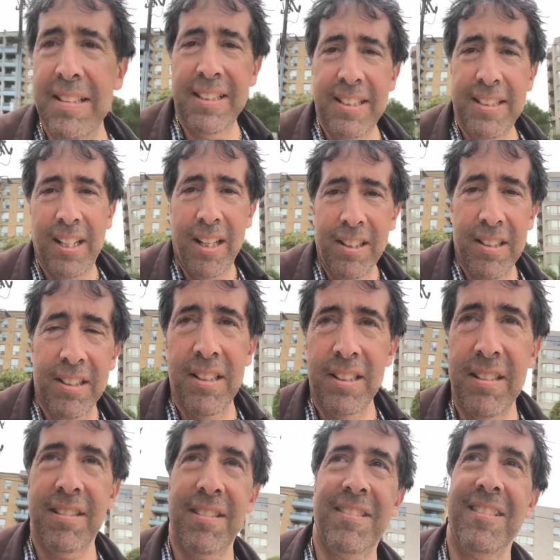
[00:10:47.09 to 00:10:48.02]
he a teller?
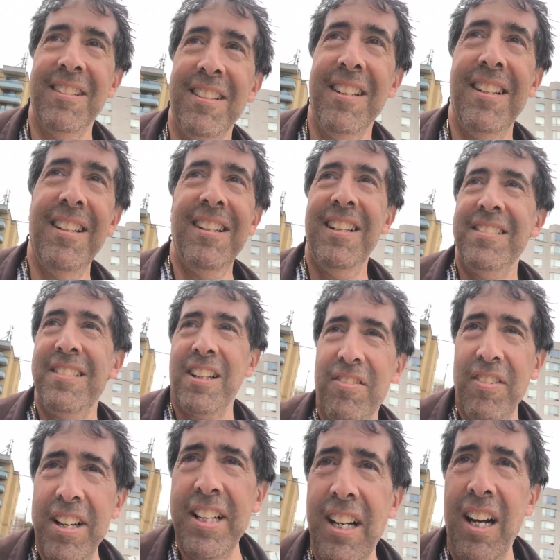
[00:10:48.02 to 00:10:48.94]
He's a
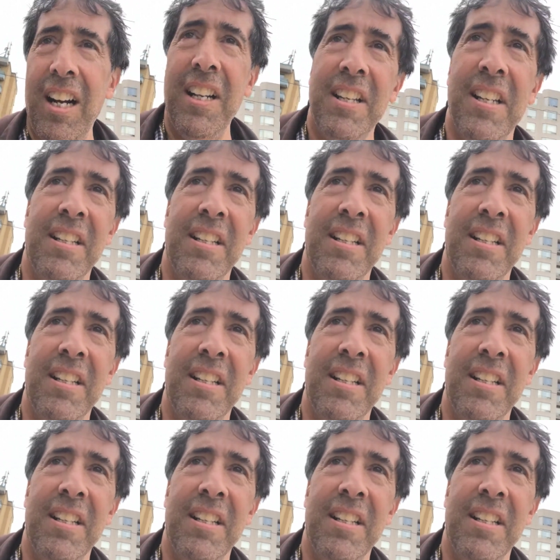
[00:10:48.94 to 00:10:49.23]
great guy.